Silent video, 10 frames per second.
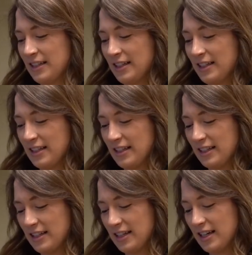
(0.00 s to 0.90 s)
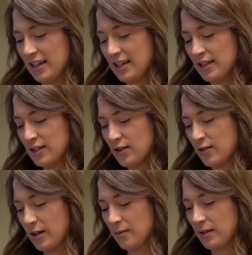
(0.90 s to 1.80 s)
Okay,
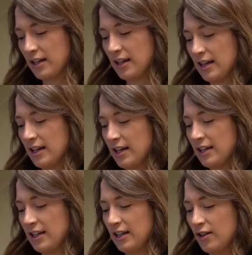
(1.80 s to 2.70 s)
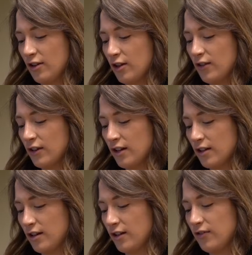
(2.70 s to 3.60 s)
so I'm gonna add in all of our
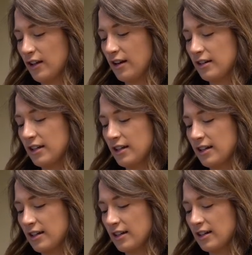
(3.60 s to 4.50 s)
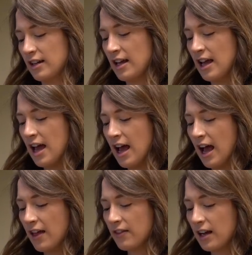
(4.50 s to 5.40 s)
cauliflower here.
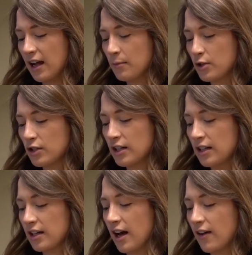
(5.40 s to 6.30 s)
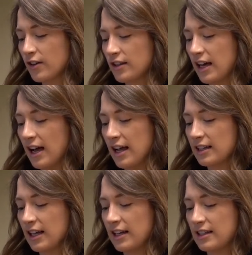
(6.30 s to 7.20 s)
And then I'm just gonna cover that
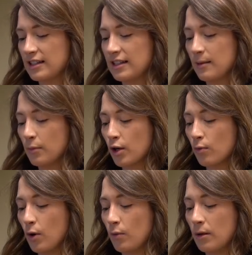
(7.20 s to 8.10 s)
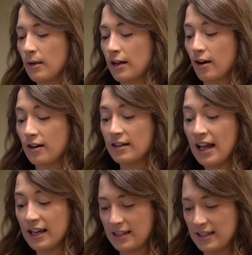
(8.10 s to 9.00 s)
and let it simmer while we make our
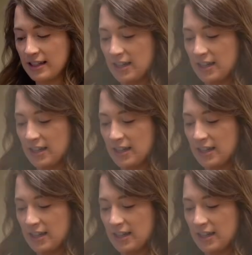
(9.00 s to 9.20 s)
next